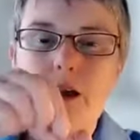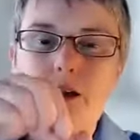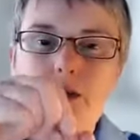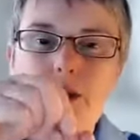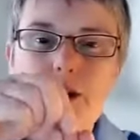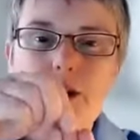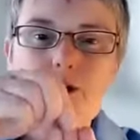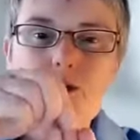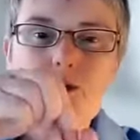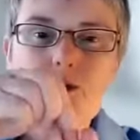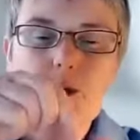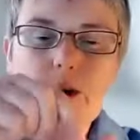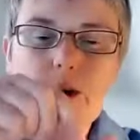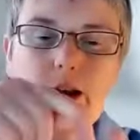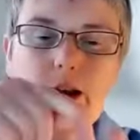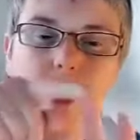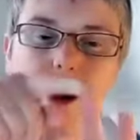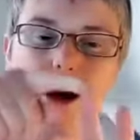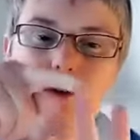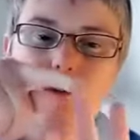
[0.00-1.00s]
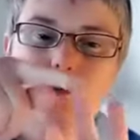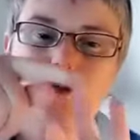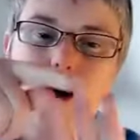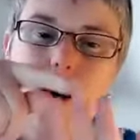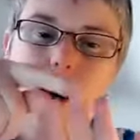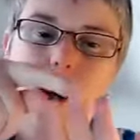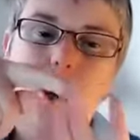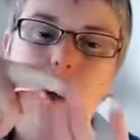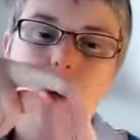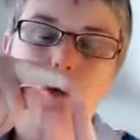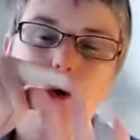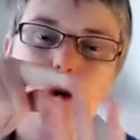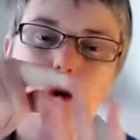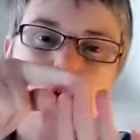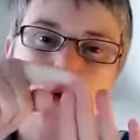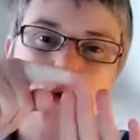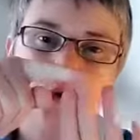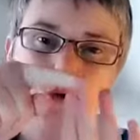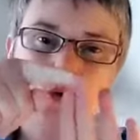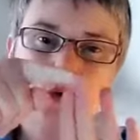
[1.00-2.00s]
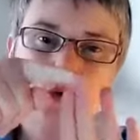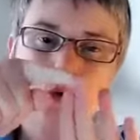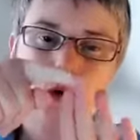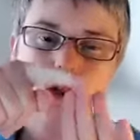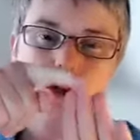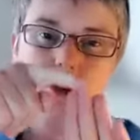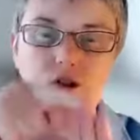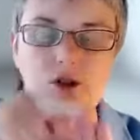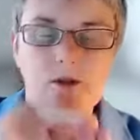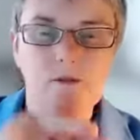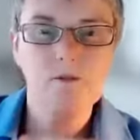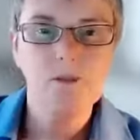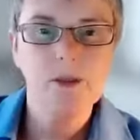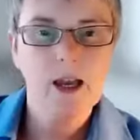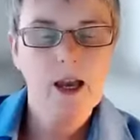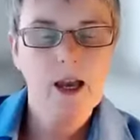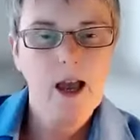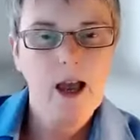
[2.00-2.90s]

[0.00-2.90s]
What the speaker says: Then we have our who question,